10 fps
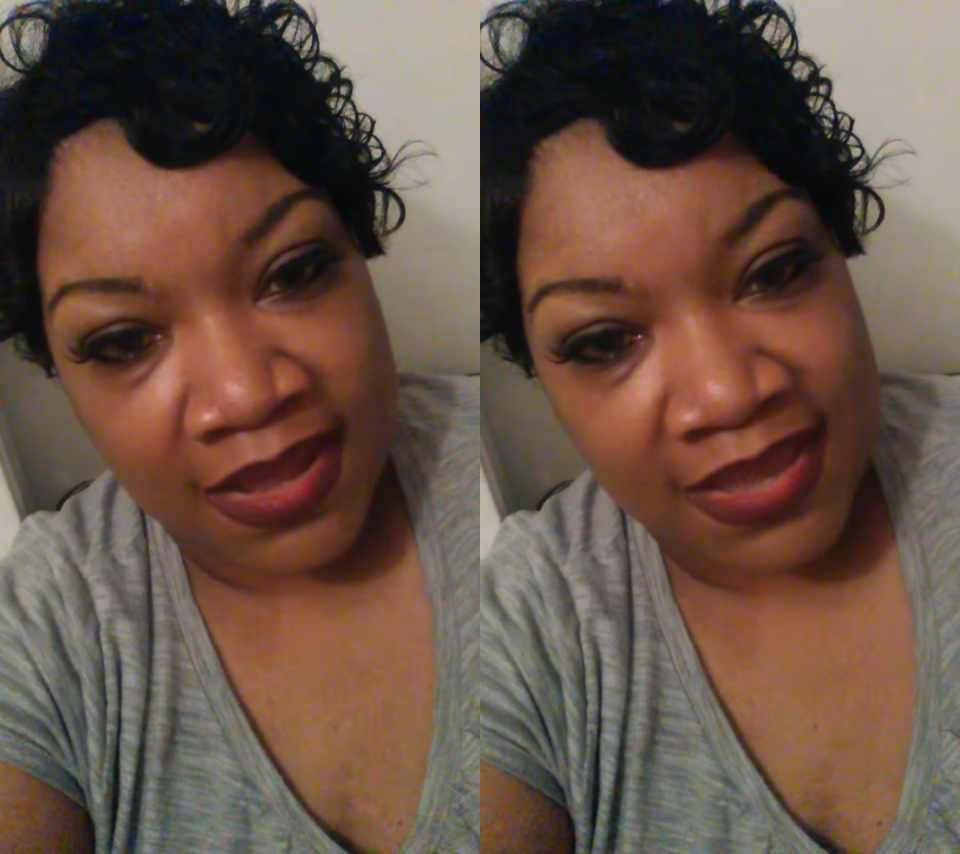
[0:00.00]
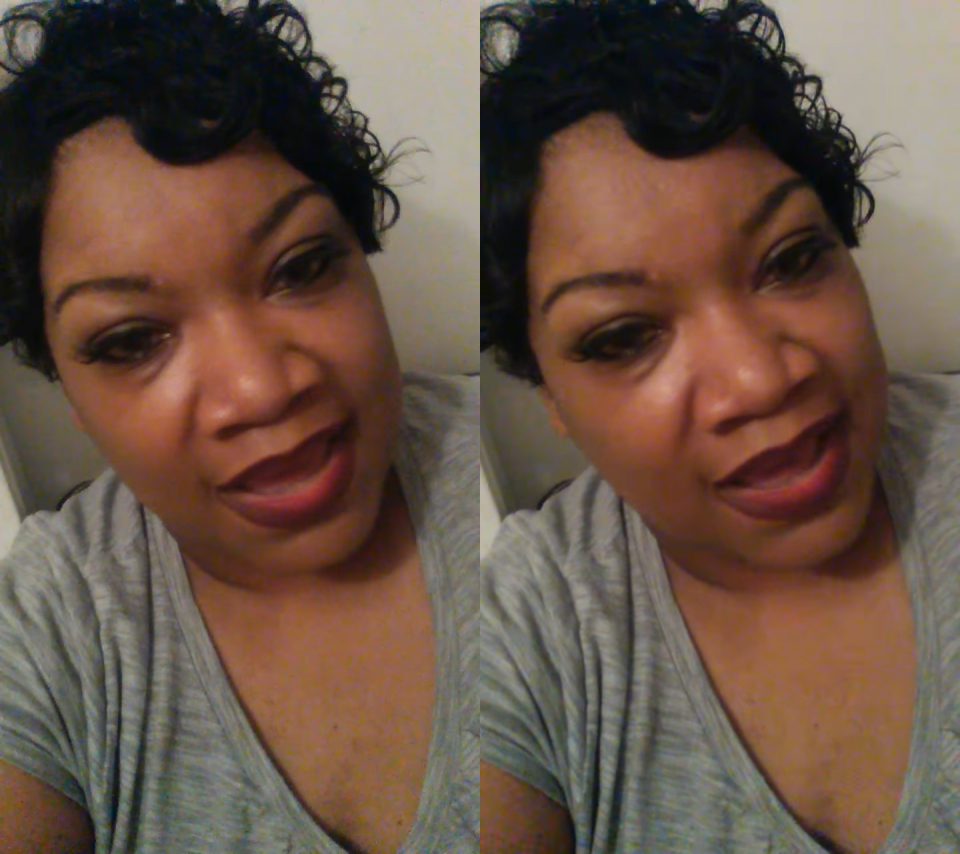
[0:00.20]

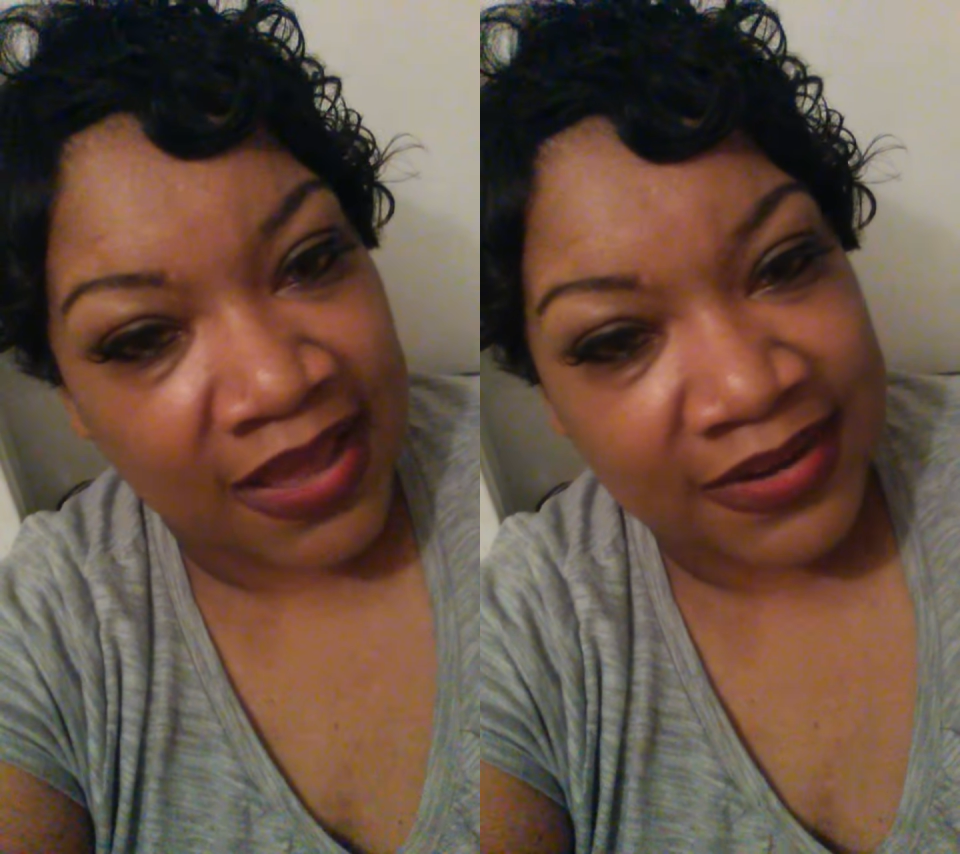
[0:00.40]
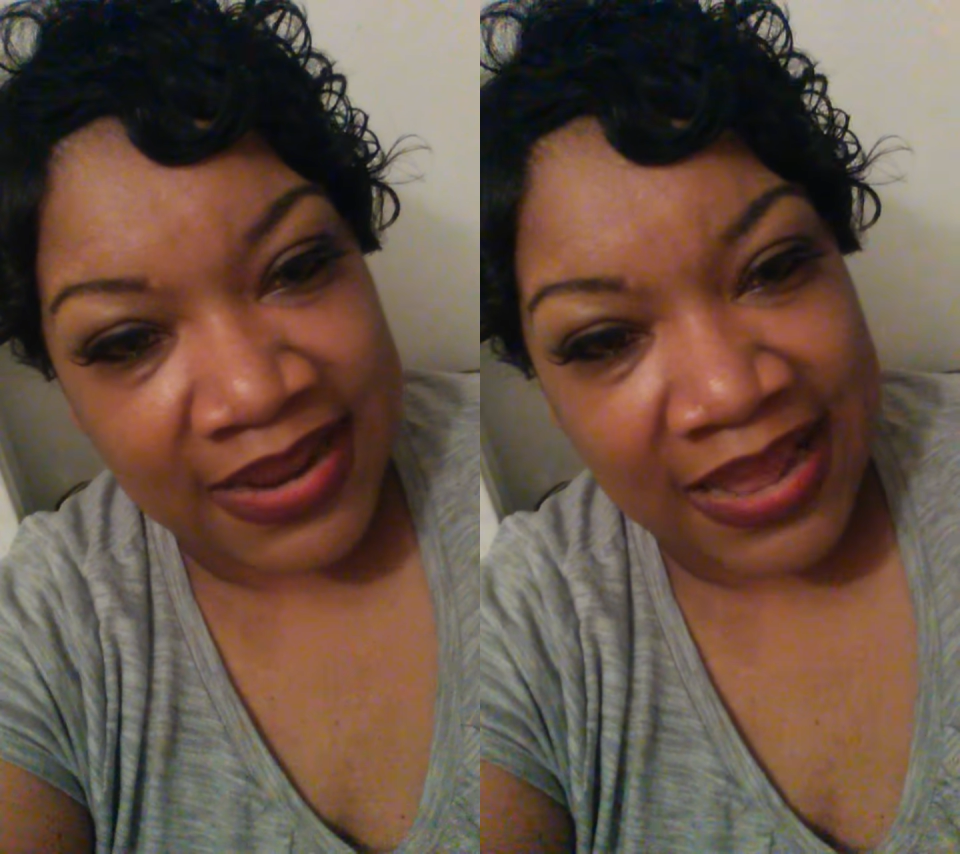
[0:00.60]

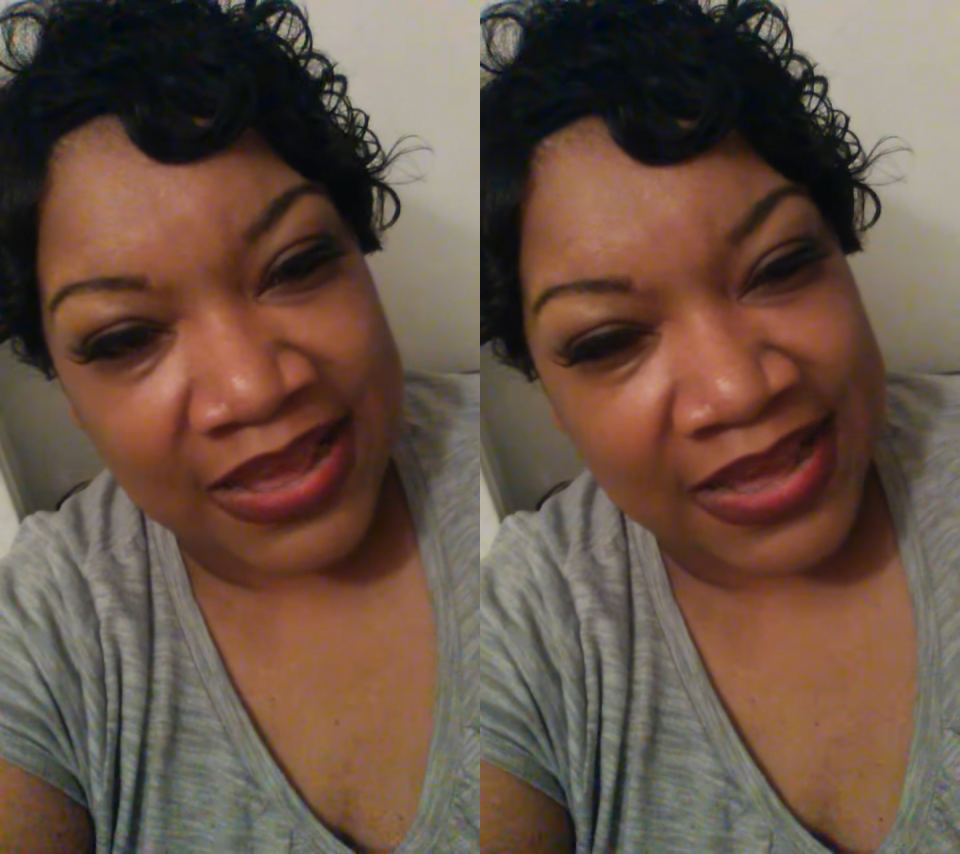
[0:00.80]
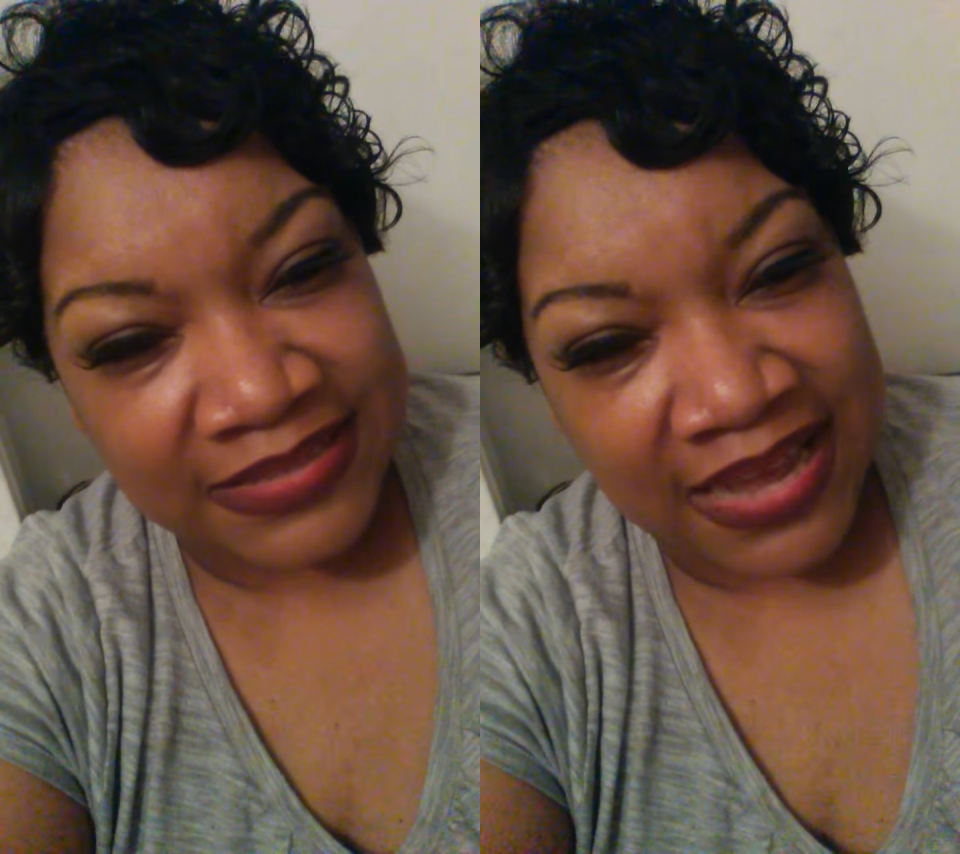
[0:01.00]
yeah,
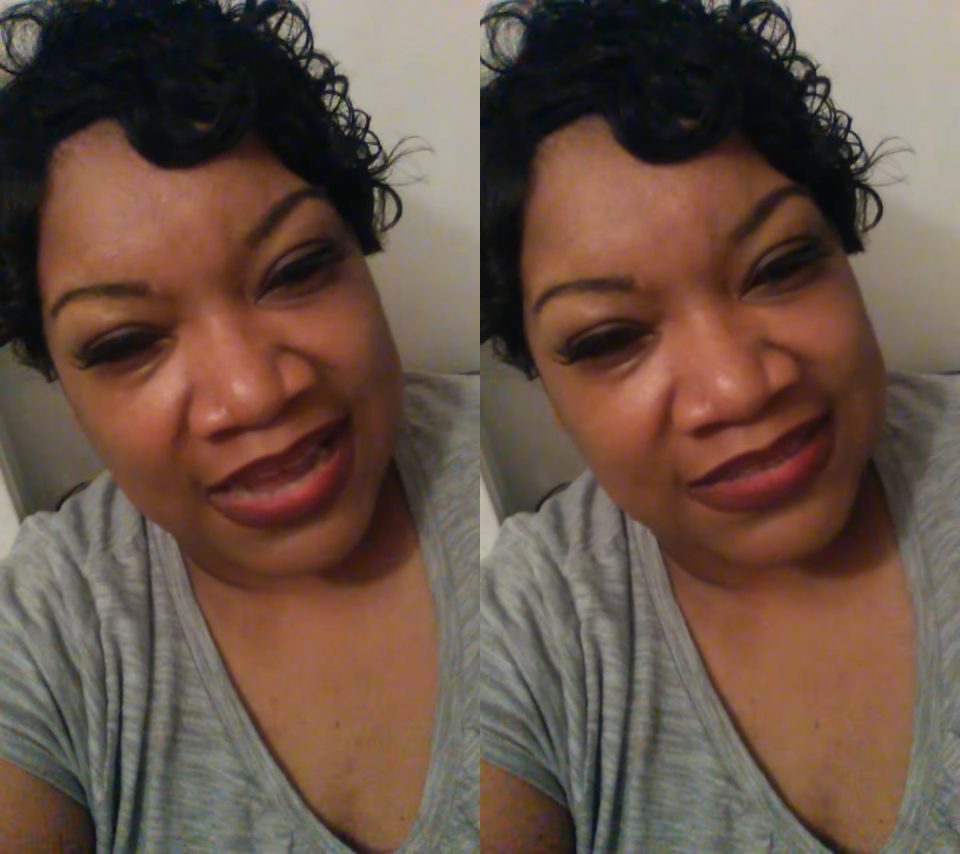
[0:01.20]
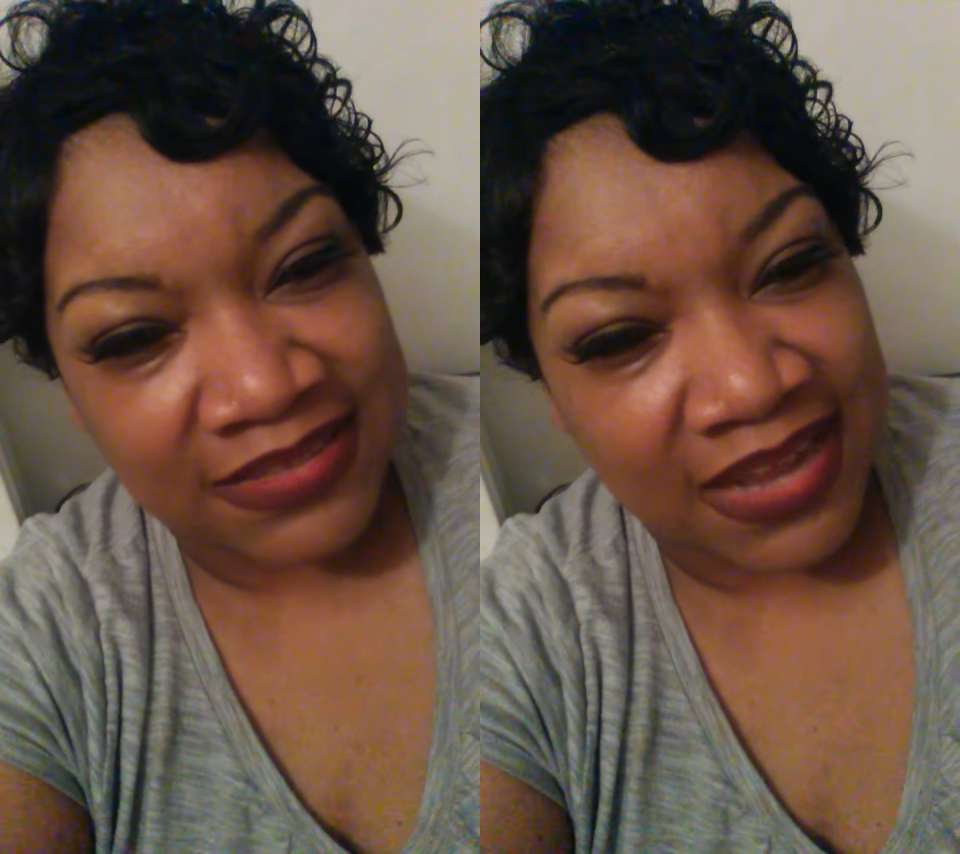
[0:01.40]

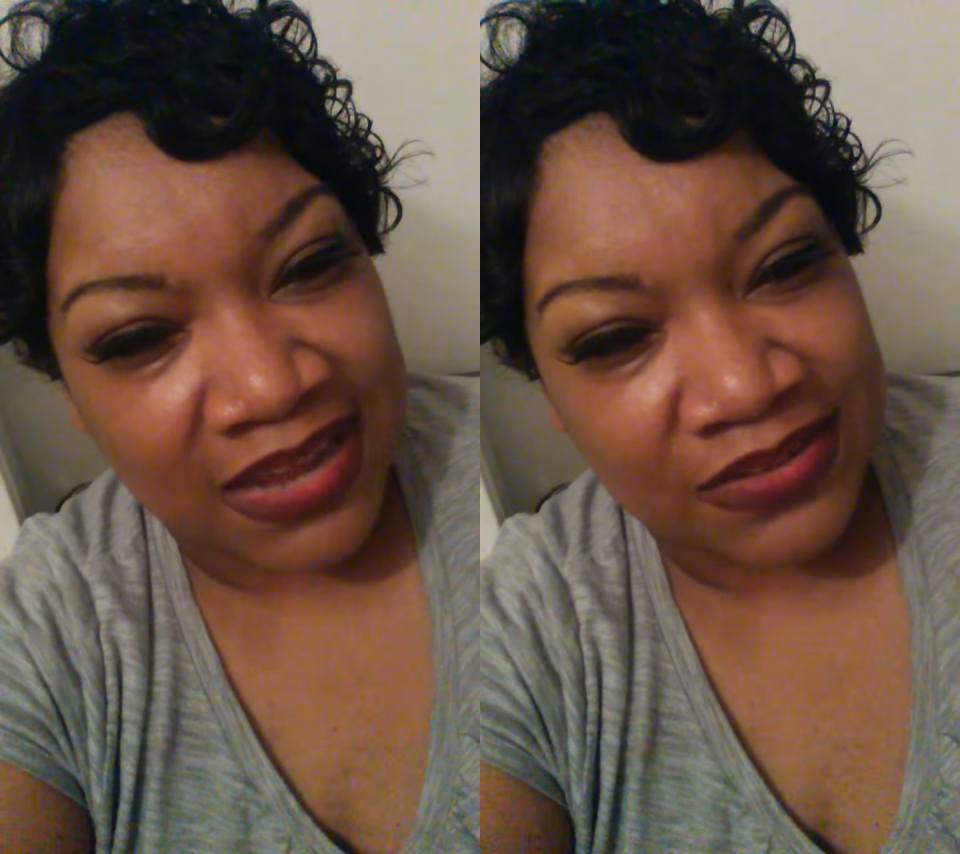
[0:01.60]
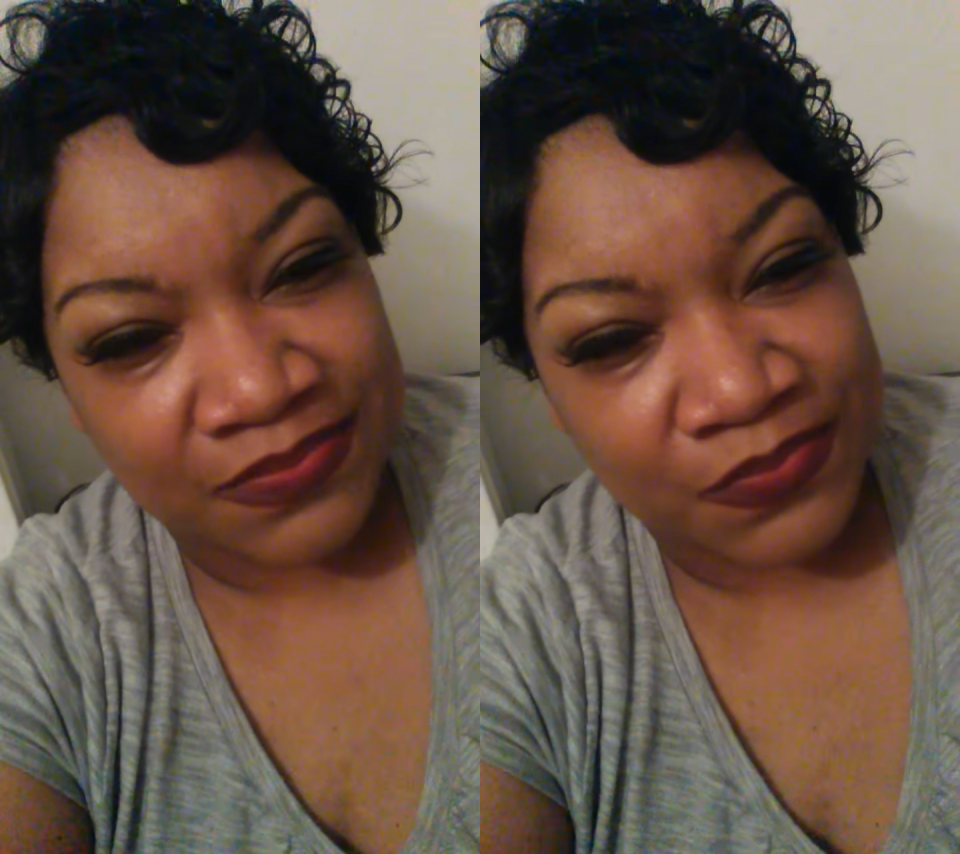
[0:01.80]

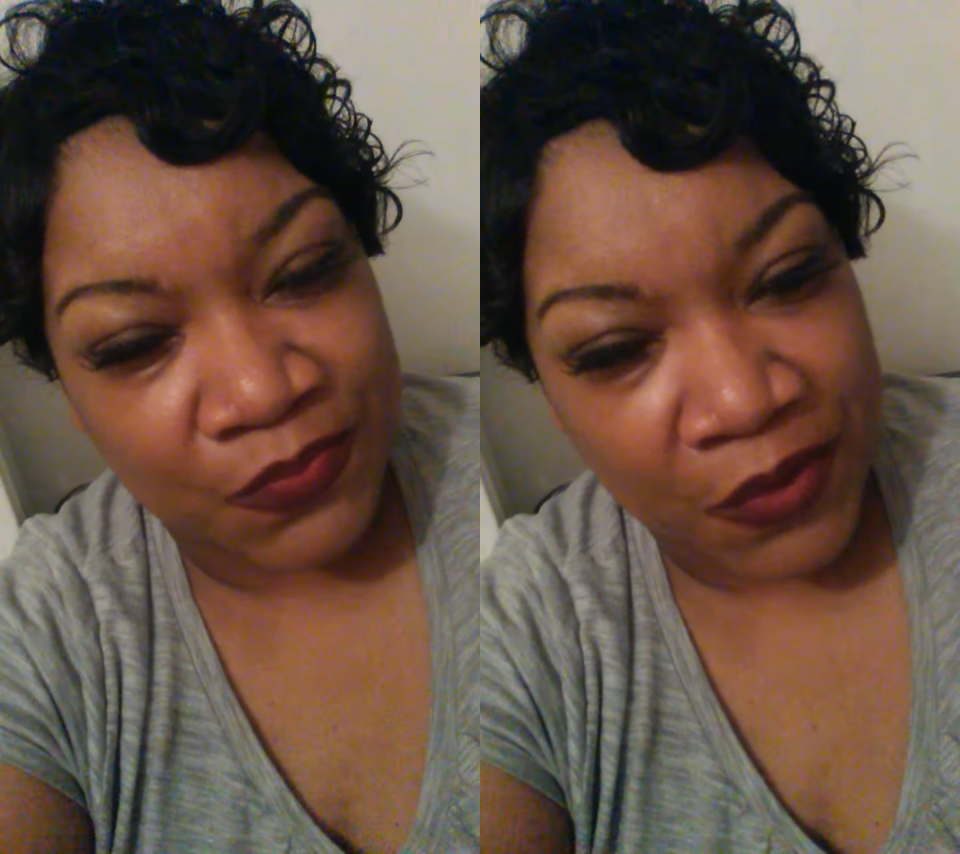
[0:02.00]
I